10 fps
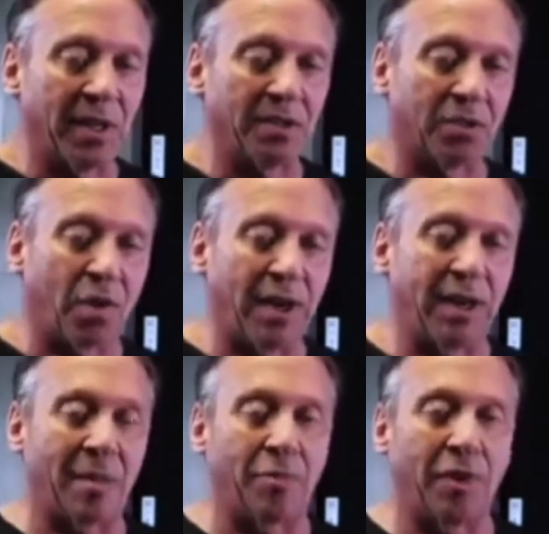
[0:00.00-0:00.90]
to creating an
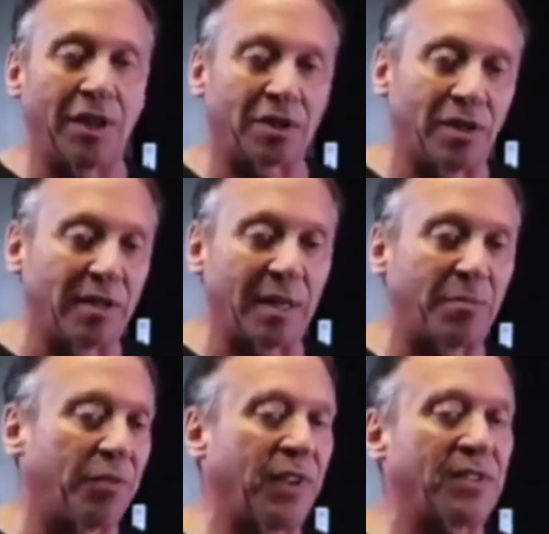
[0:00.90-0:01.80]
operation that then
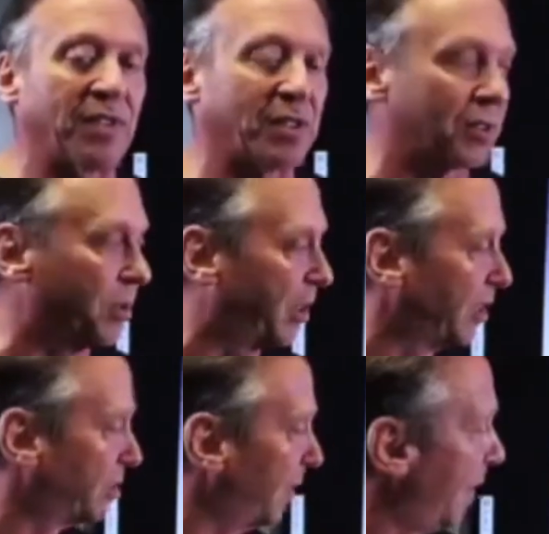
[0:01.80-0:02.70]
prevents
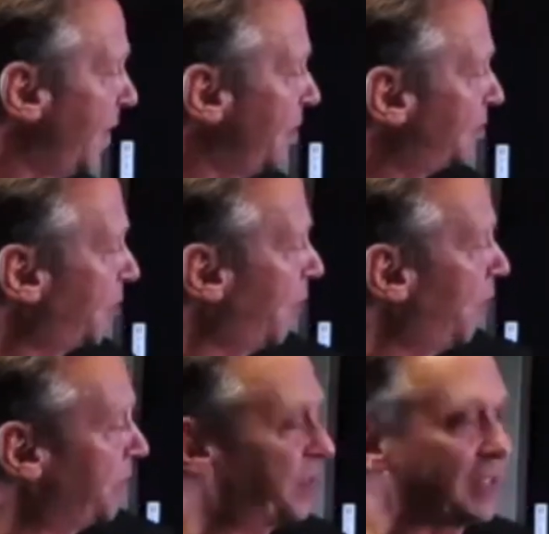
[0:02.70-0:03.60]
dislocation. So
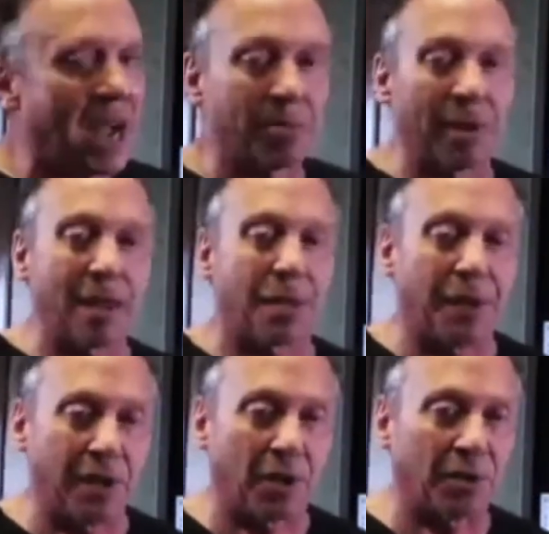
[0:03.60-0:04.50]
we've stopped
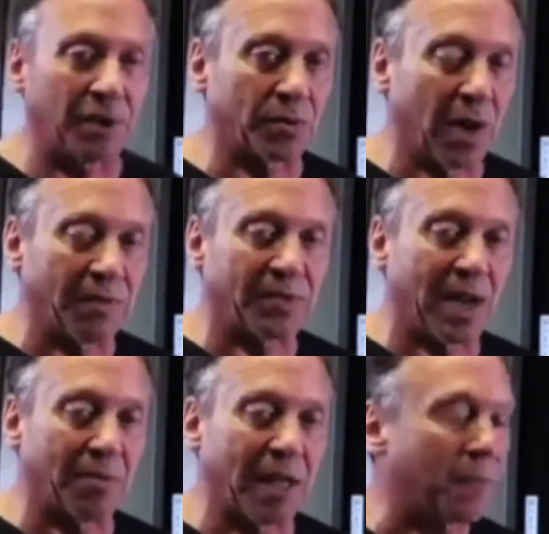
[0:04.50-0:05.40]
lengthening ulnas, or I've
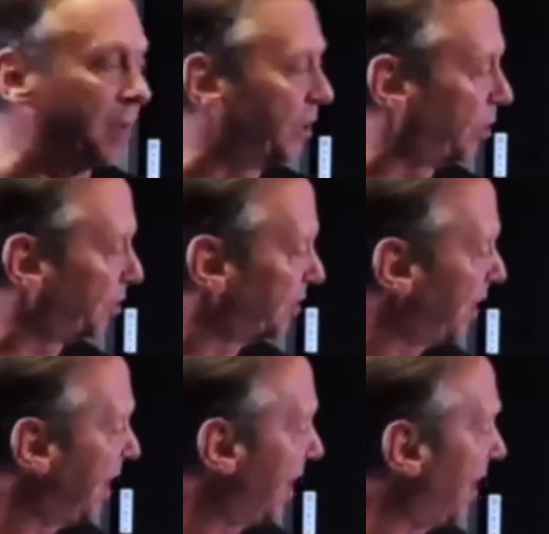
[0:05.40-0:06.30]
stopped lengthening ulnas,
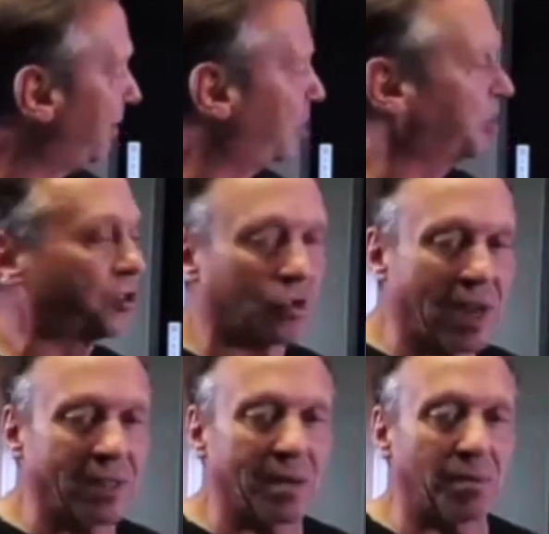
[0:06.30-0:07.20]
and I just
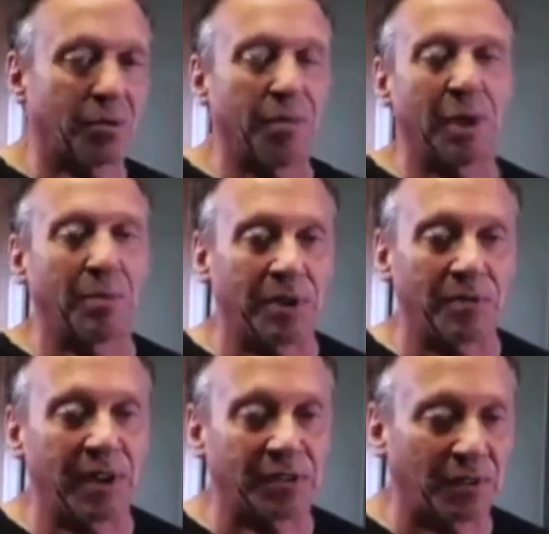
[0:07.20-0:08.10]
straightened them through minimally
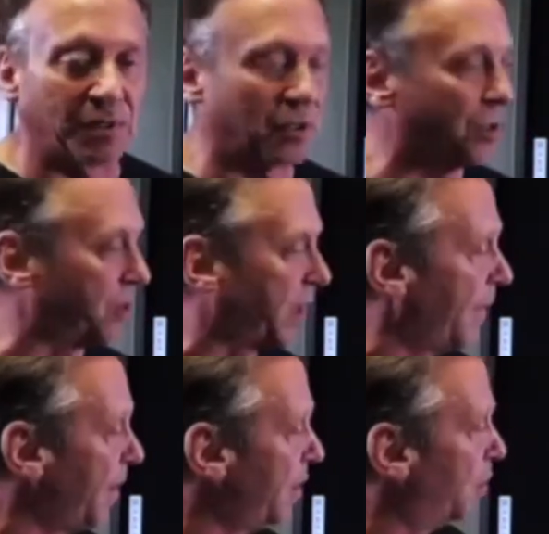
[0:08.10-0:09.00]
invasive surgery,
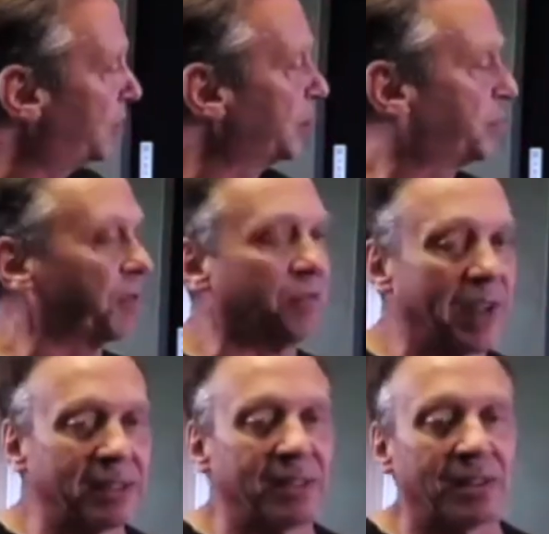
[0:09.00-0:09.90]
which has
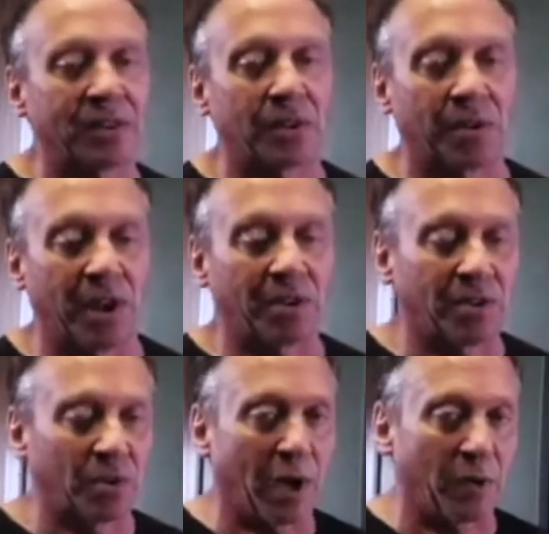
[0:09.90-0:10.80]
prevented dislocation.
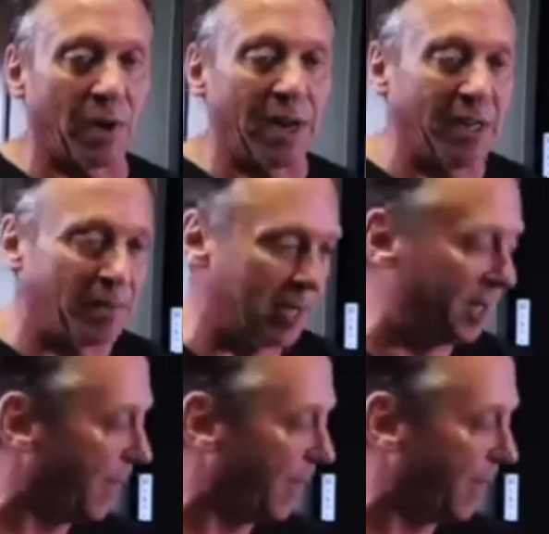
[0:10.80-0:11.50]
So I don't want anybody